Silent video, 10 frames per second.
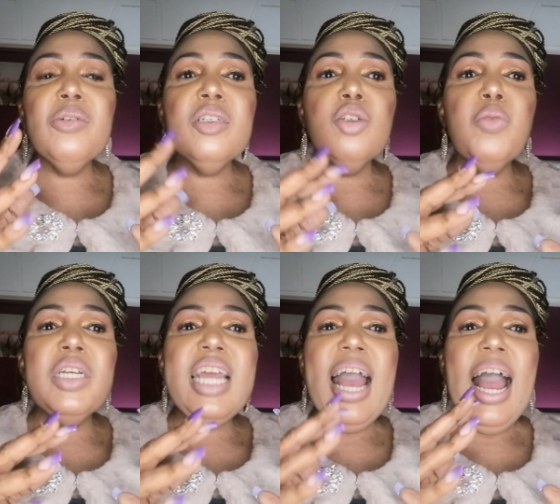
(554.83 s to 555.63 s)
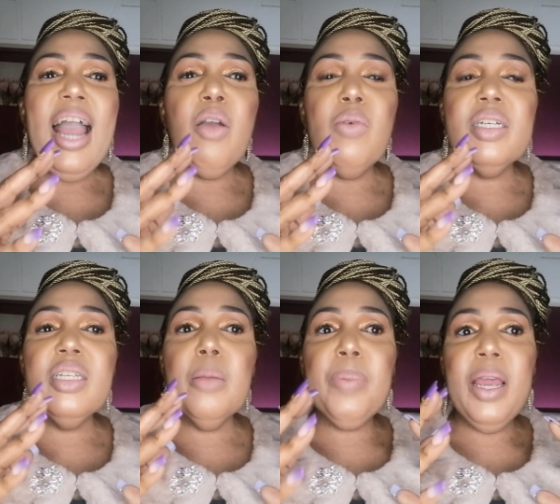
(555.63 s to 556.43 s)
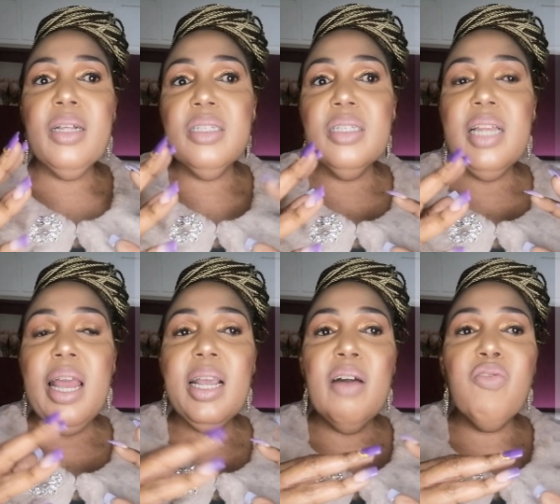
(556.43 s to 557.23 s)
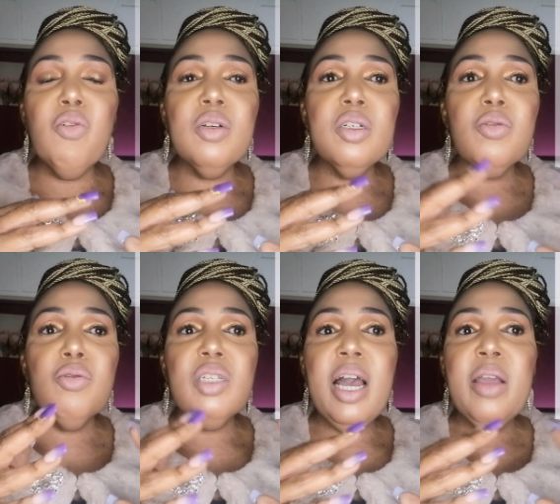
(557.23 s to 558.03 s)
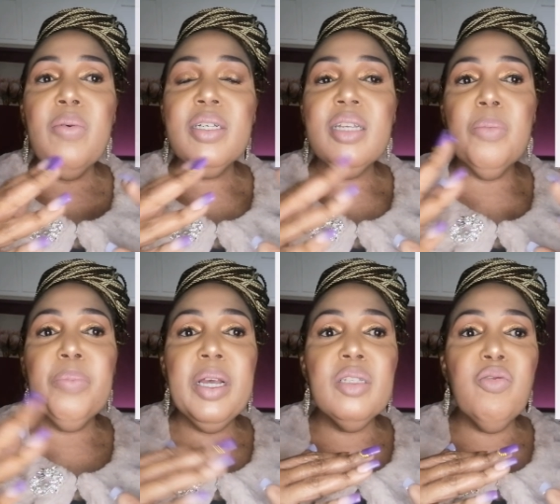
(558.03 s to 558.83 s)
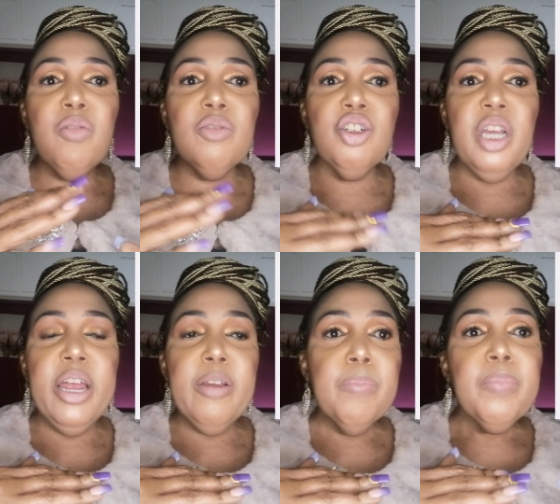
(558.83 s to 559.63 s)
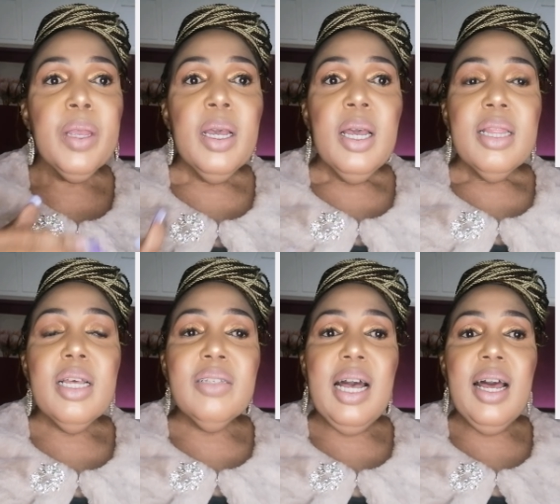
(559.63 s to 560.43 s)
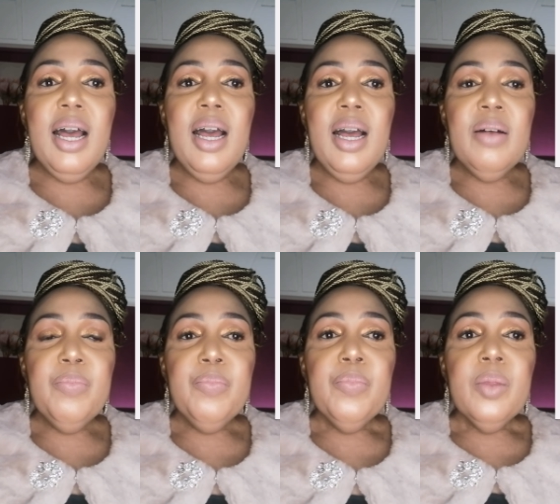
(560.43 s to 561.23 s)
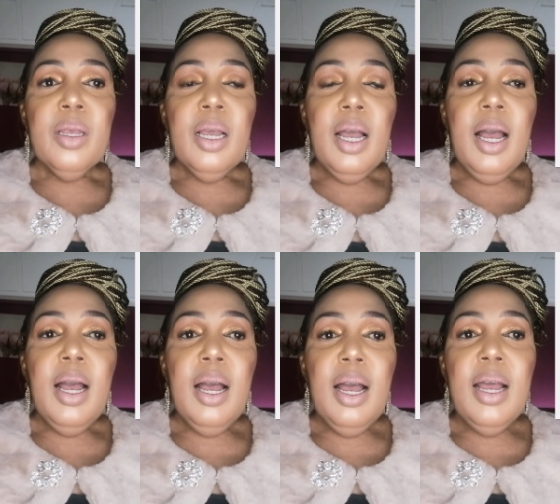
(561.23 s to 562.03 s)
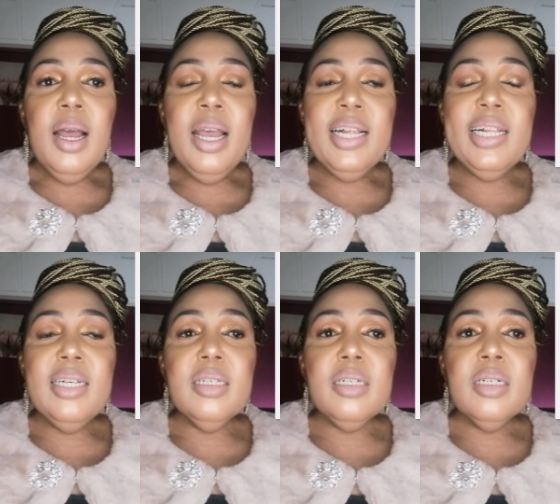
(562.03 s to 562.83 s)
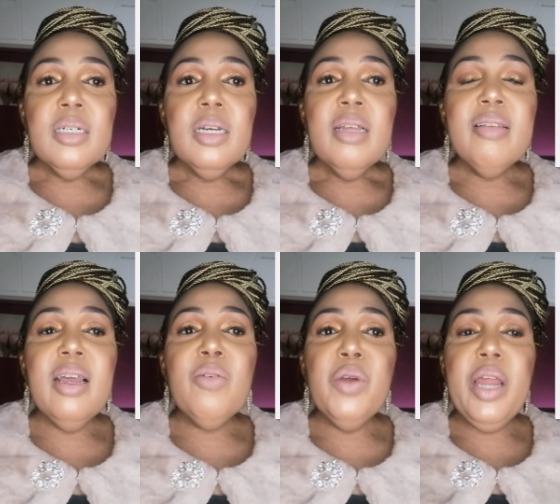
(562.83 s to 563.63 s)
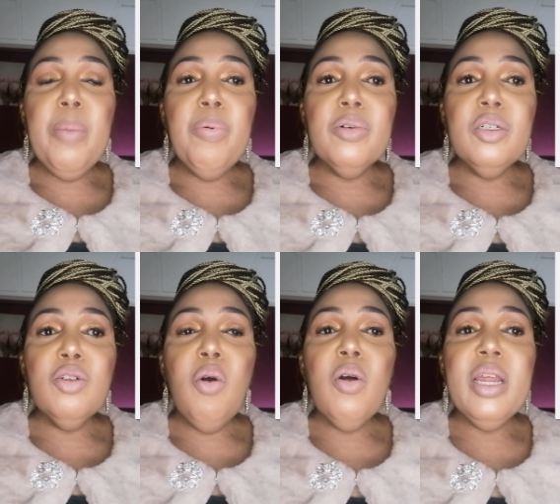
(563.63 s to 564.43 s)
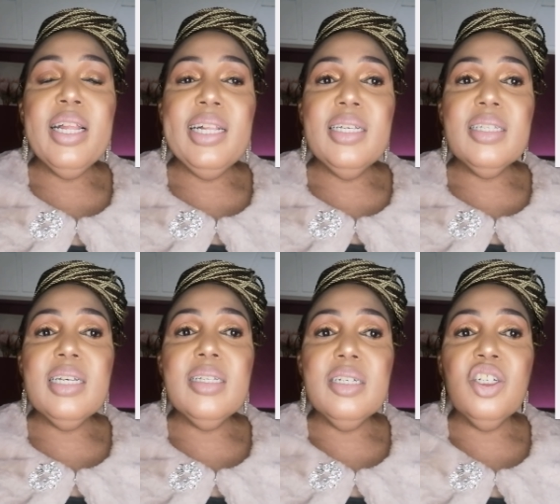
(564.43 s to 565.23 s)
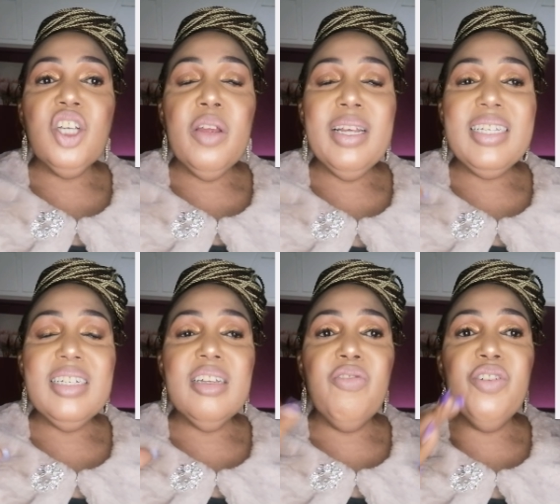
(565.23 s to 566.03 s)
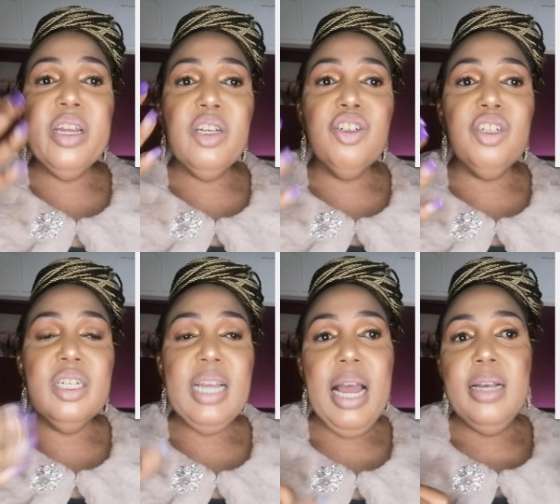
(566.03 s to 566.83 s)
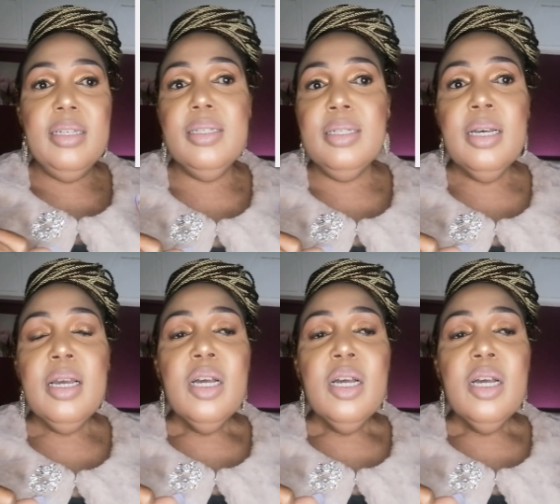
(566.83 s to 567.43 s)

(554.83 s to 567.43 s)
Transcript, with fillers: put it with the high-waisted pants like i've got those high-waisted pants from shein these are uh, at least then when i put it on at least there's a shade there's a definition guys